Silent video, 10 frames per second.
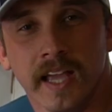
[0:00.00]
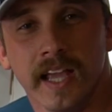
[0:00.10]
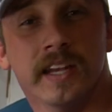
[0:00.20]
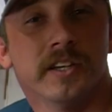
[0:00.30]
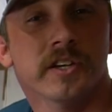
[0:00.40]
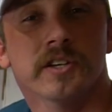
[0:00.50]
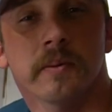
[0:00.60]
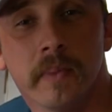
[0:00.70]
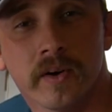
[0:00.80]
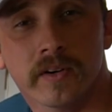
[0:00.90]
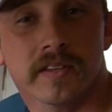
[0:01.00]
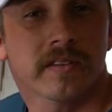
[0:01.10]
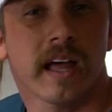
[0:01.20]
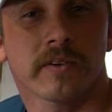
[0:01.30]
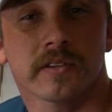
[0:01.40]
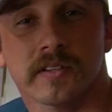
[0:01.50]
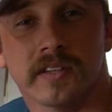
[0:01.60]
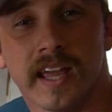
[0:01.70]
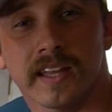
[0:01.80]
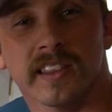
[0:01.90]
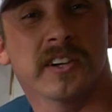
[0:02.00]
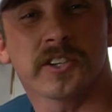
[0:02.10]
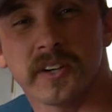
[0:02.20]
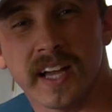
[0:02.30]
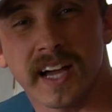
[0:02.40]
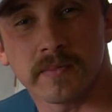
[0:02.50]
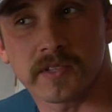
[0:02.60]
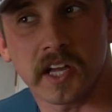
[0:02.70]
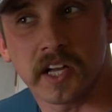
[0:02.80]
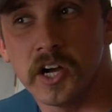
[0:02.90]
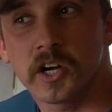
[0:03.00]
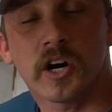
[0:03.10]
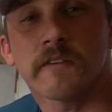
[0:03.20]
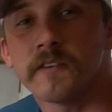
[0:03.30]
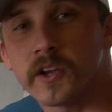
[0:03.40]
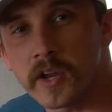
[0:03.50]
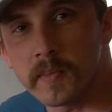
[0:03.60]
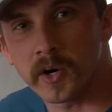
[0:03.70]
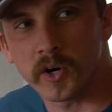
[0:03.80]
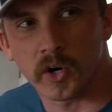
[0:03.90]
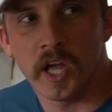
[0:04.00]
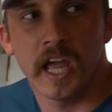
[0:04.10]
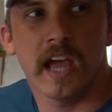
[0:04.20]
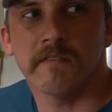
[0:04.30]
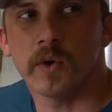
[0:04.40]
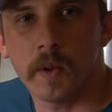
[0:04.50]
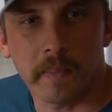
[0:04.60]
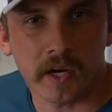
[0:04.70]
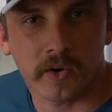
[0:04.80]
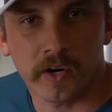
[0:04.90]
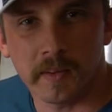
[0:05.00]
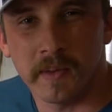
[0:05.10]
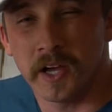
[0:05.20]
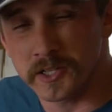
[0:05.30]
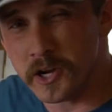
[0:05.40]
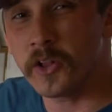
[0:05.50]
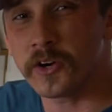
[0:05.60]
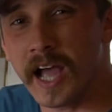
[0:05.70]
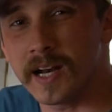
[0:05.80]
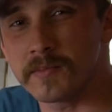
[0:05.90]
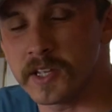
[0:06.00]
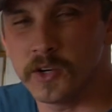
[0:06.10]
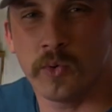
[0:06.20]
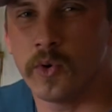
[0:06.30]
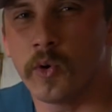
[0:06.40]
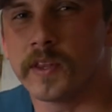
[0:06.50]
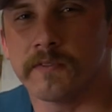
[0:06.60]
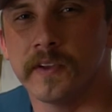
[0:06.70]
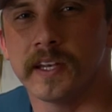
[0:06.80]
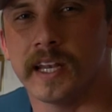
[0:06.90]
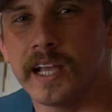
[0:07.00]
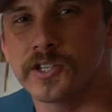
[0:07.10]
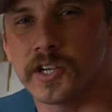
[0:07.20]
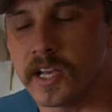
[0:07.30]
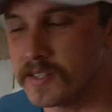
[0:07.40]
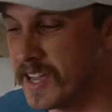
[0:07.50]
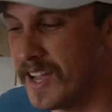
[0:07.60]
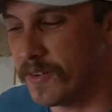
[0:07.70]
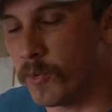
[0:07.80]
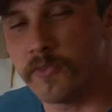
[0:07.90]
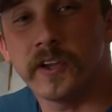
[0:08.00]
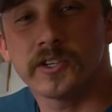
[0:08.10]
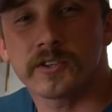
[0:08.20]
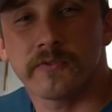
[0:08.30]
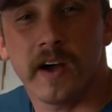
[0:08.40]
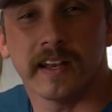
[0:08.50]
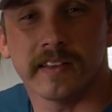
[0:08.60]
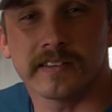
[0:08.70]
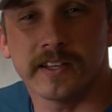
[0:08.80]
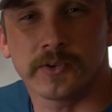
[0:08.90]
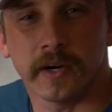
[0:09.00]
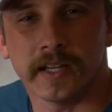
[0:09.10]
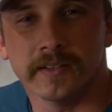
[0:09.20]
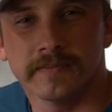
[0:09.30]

In addition to milk, this allows us to take luxury items like coffee creamer or heavy whipping cream. Taller items that don't normally fit in an ice chest will fit just fine in the C20.